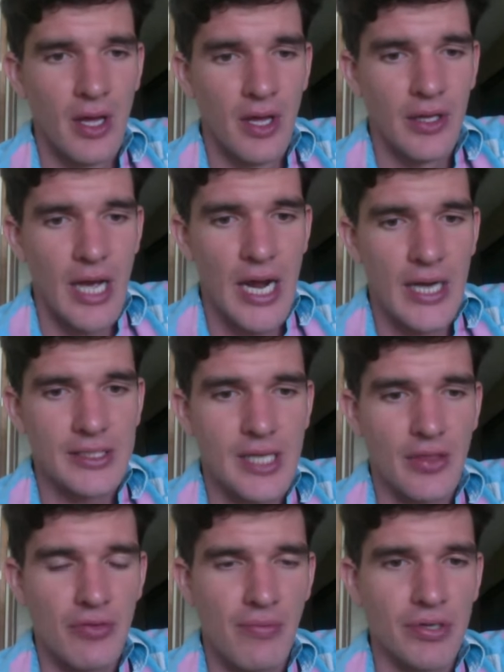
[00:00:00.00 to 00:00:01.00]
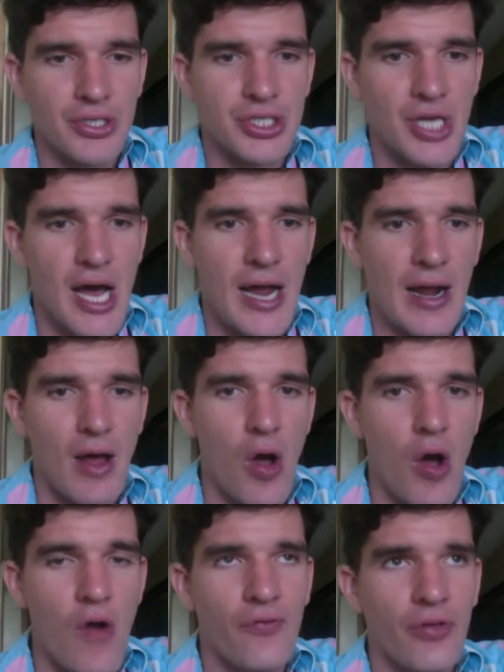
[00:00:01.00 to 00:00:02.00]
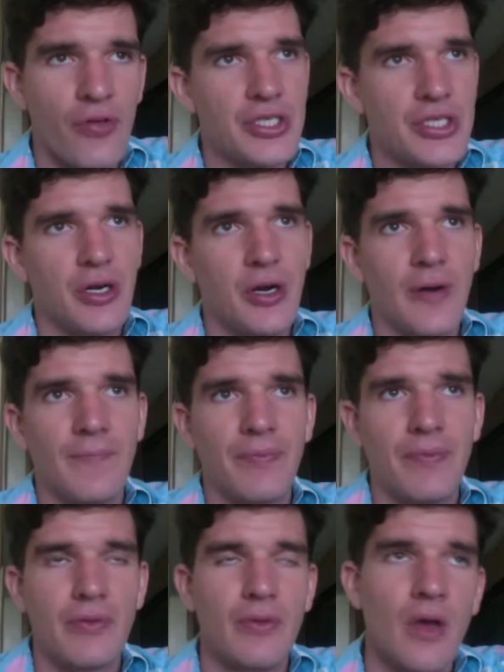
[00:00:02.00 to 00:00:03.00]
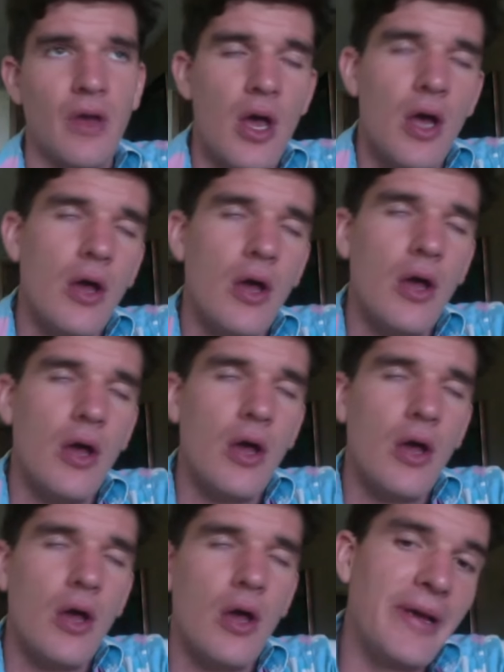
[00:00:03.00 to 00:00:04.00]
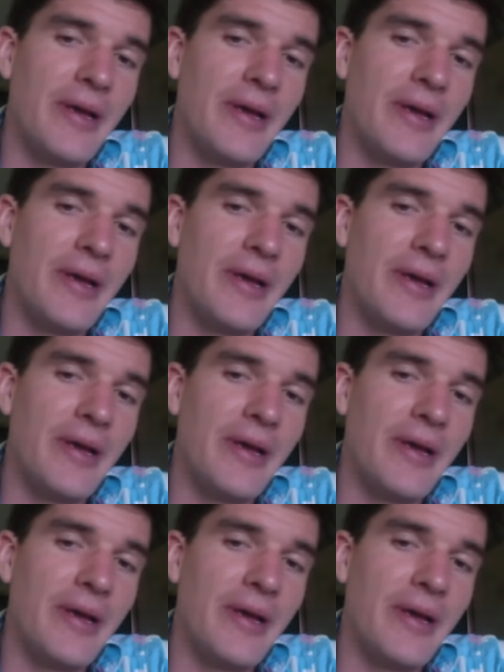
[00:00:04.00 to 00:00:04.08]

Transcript: yeah, just that three point shot. Uh, hopefully this year there can be cons- some